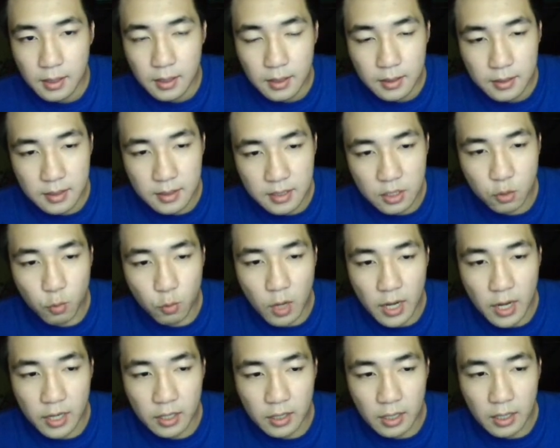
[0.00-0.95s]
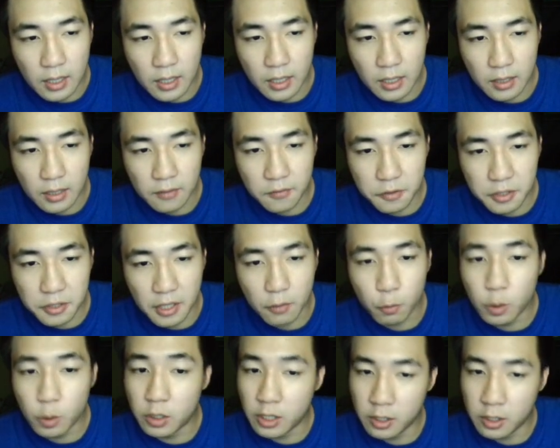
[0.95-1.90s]
this is why I feel that
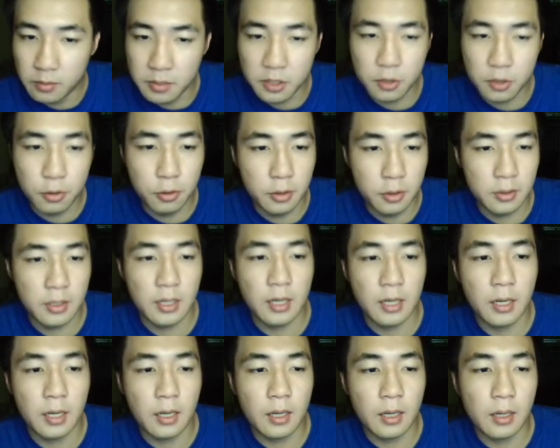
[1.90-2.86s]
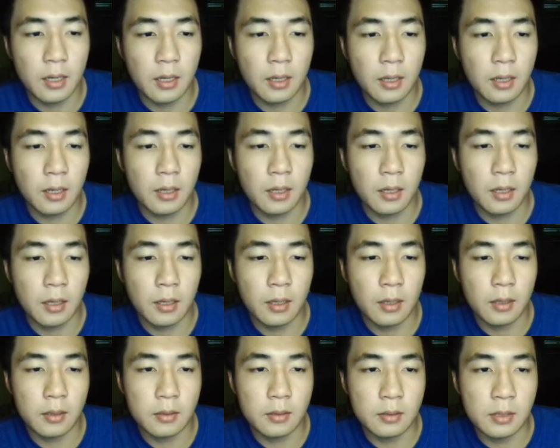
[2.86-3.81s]
Wilhelm is good.
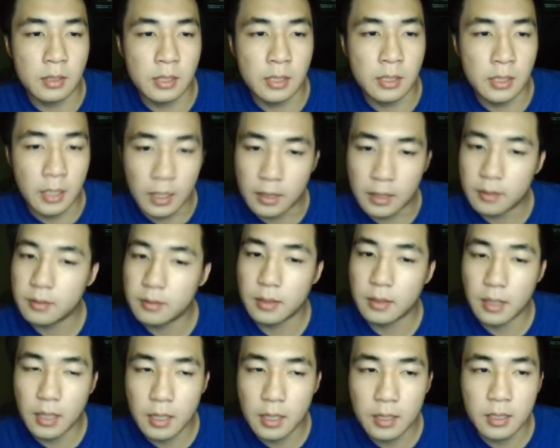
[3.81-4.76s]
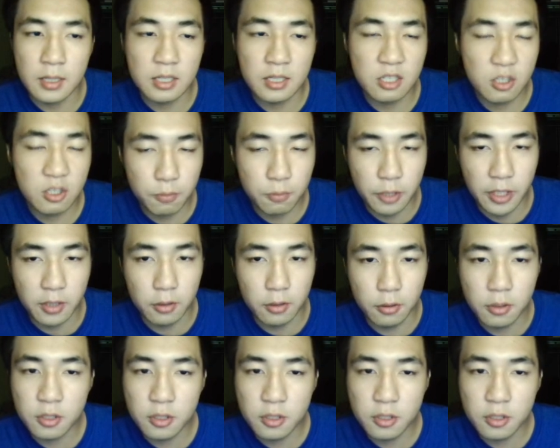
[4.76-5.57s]
And yeah, and his sprite looks